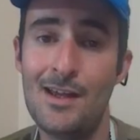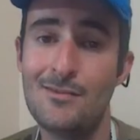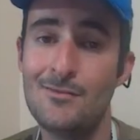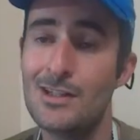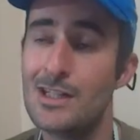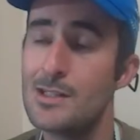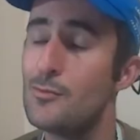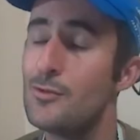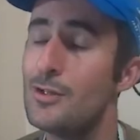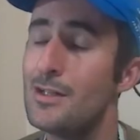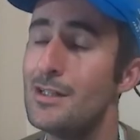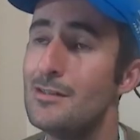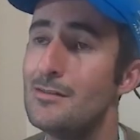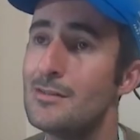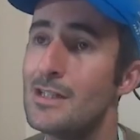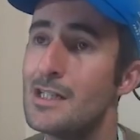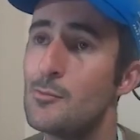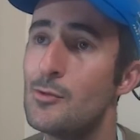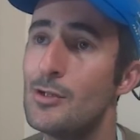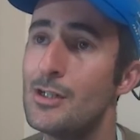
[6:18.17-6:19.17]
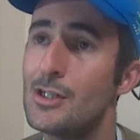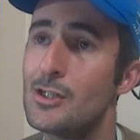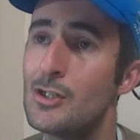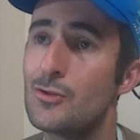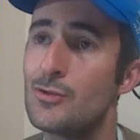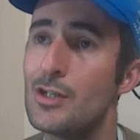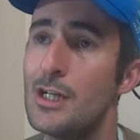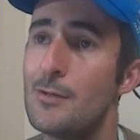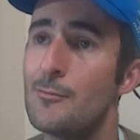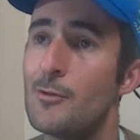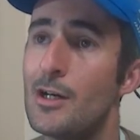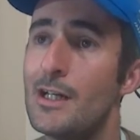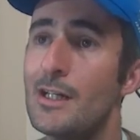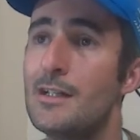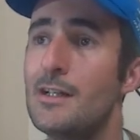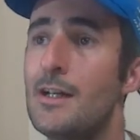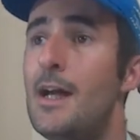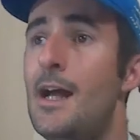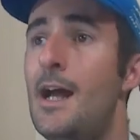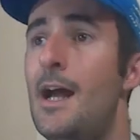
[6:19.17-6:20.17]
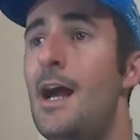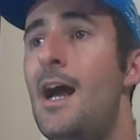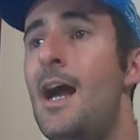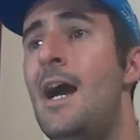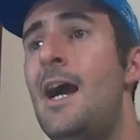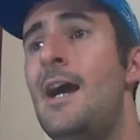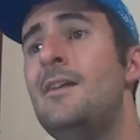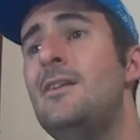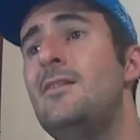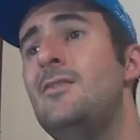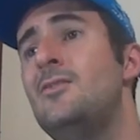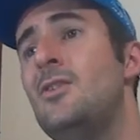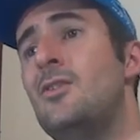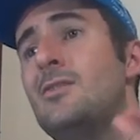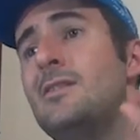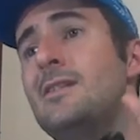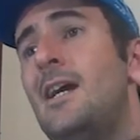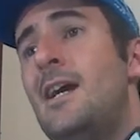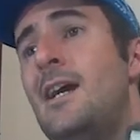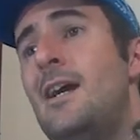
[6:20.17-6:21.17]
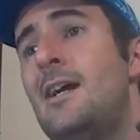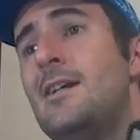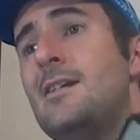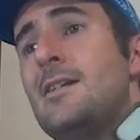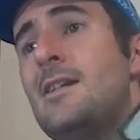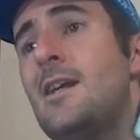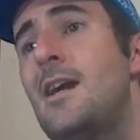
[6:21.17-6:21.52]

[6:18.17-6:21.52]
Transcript: And that's pretty extreme, right? And dog tags.